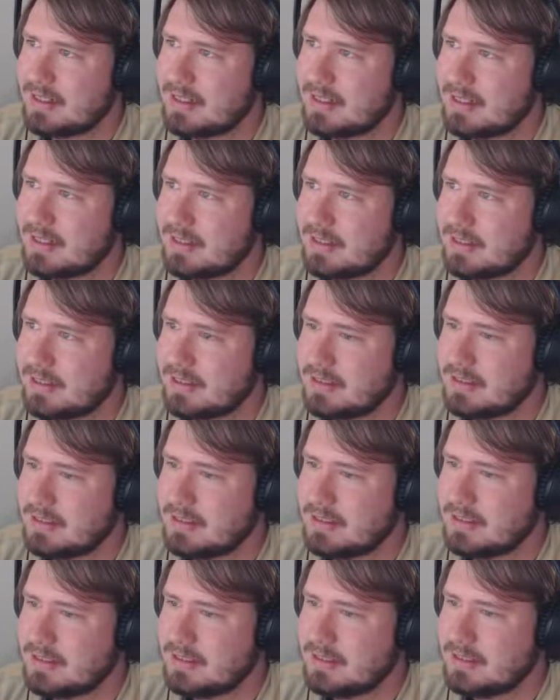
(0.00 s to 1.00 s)

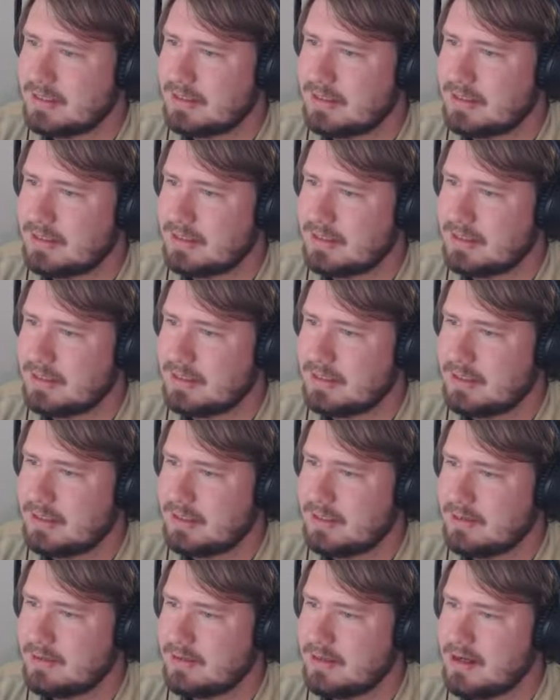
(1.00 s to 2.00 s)

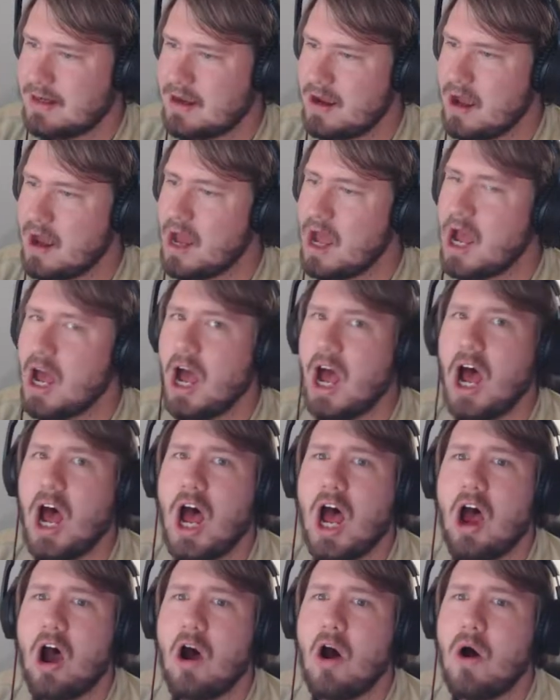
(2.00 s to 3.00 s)
Oh,
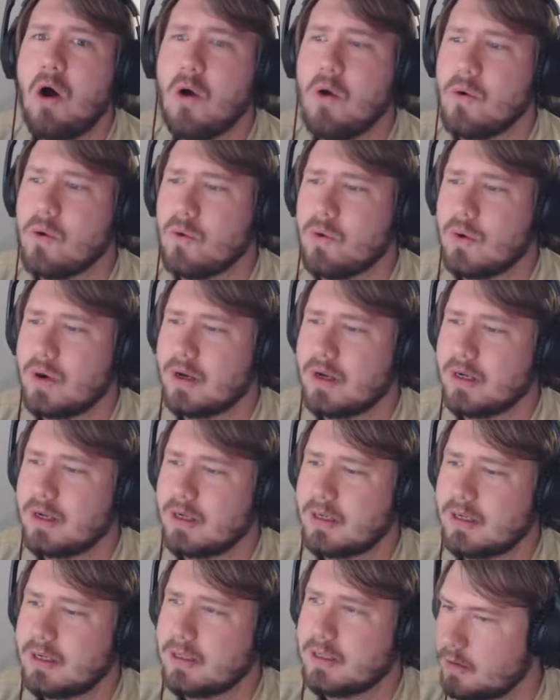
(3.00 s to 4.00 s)
no!
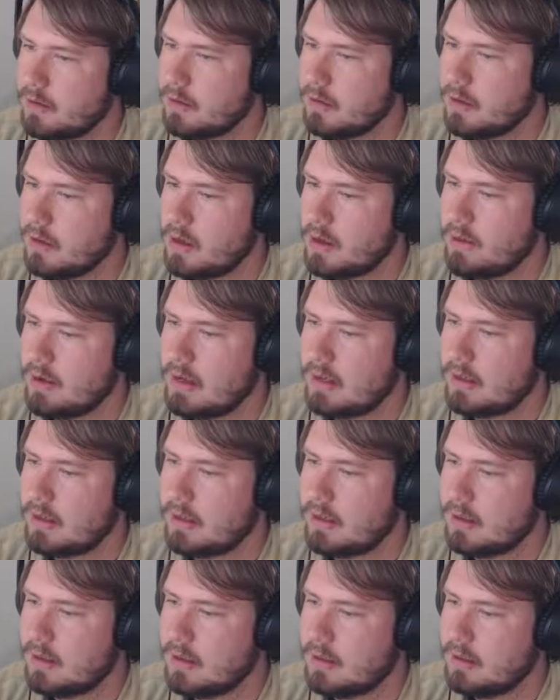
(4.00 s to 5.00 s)
Alright.
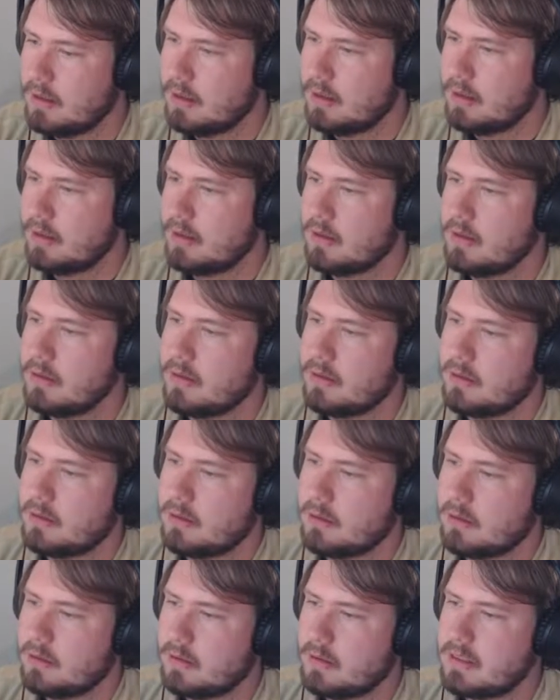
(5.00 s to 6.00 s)

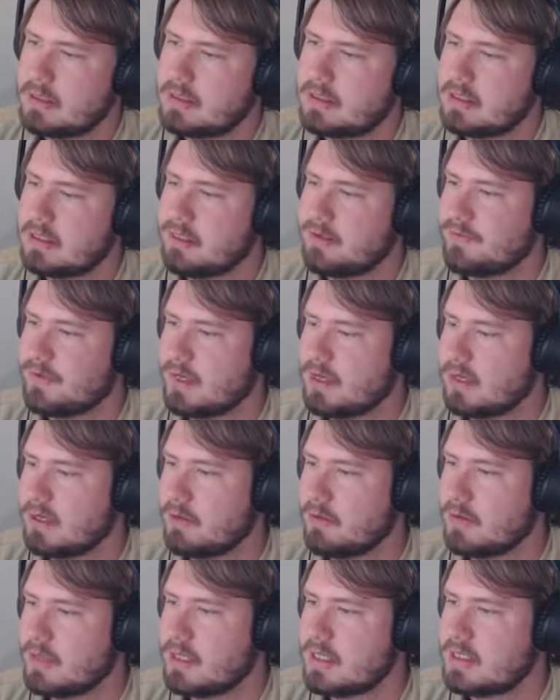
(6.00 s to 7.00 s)
Let's see if he can do
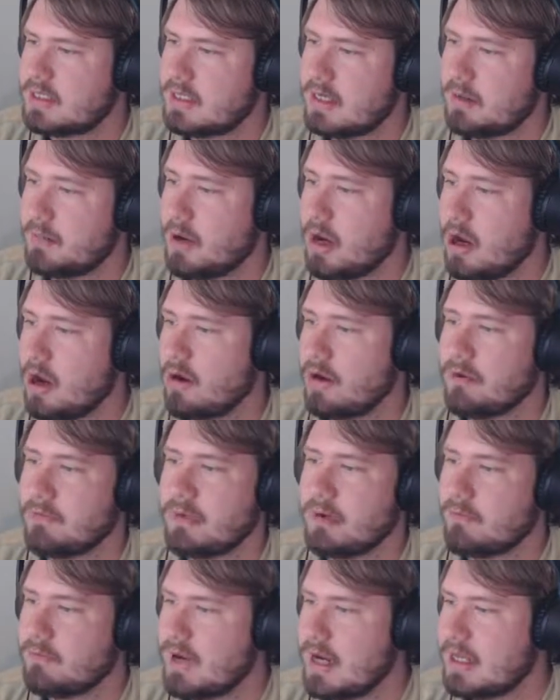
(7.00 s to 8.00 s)
it this time. Oh, he
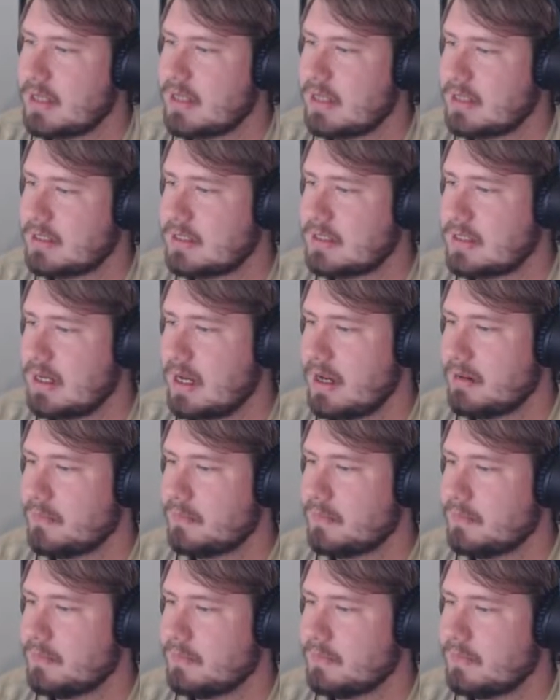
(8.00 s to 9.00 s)
went right this
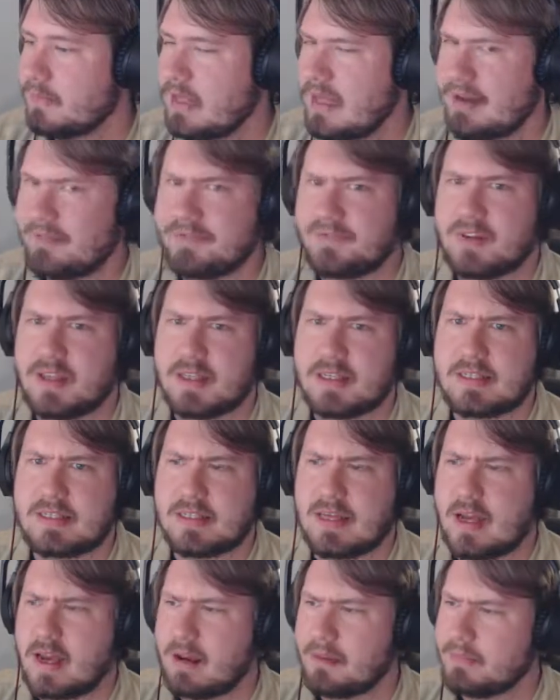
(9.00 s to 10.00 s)
time. Left this
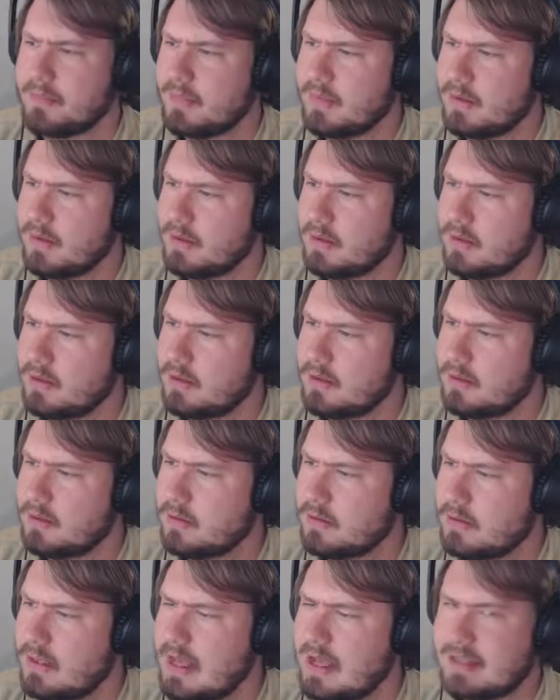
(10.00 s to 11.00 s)
time.
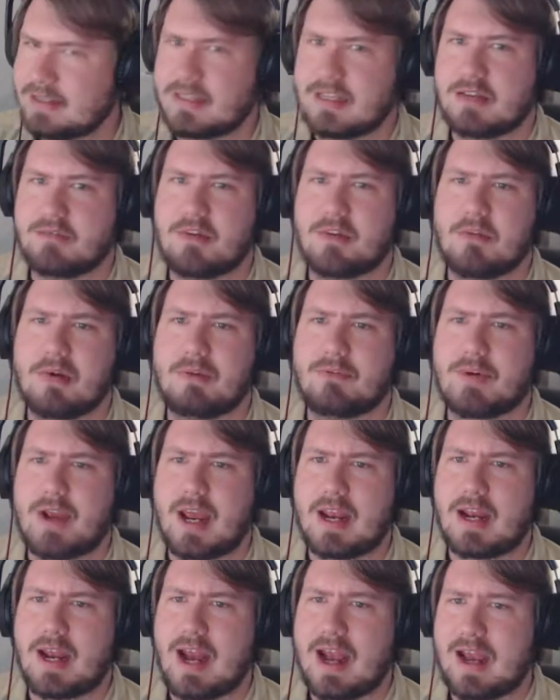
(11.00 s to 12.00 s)
Last time he went
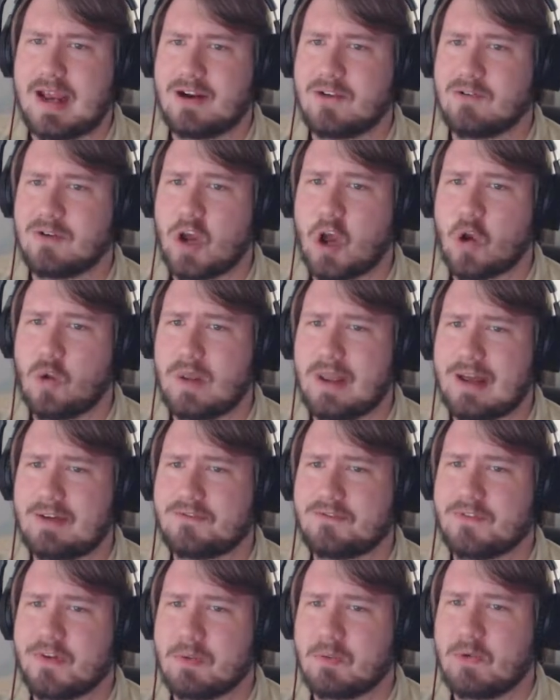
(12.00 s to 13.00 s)
right. I don't know left
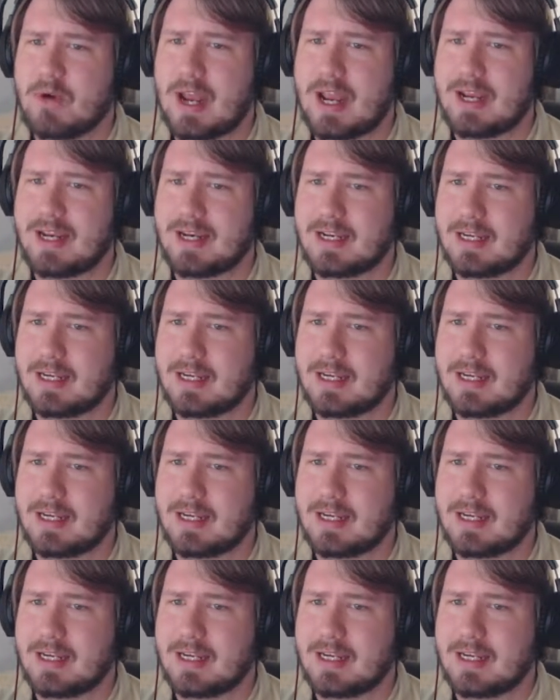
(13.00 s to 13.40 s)
from right.